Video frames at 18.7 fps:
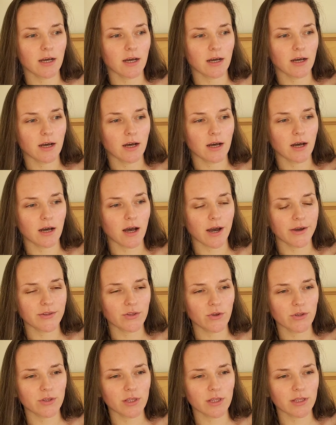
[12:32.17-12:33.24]
I
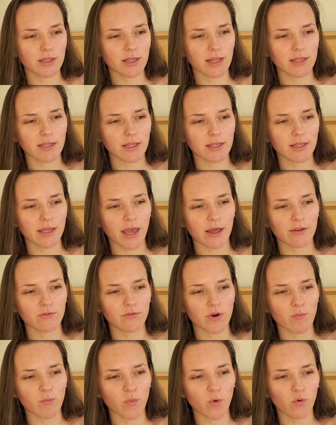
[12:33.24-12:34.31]
don't think that it can
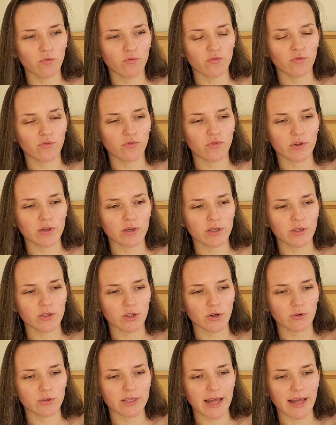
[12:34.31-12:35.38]
remove, you
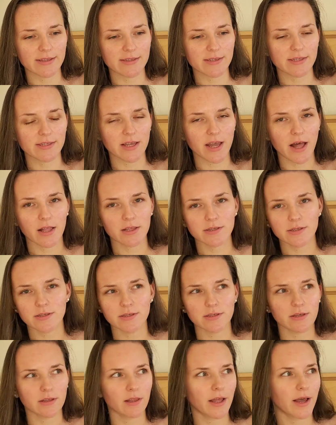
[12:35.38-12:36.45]
know, dead
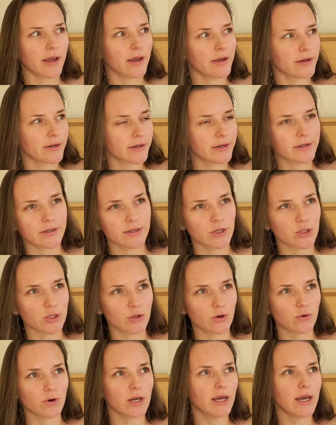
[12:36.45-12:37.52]
cells, like, you
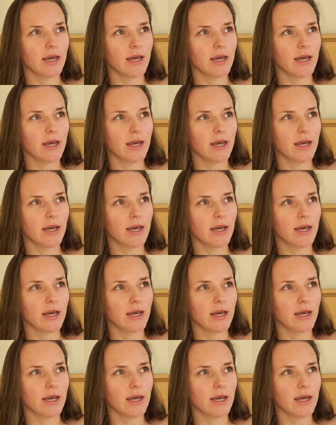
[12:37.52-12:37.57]
know,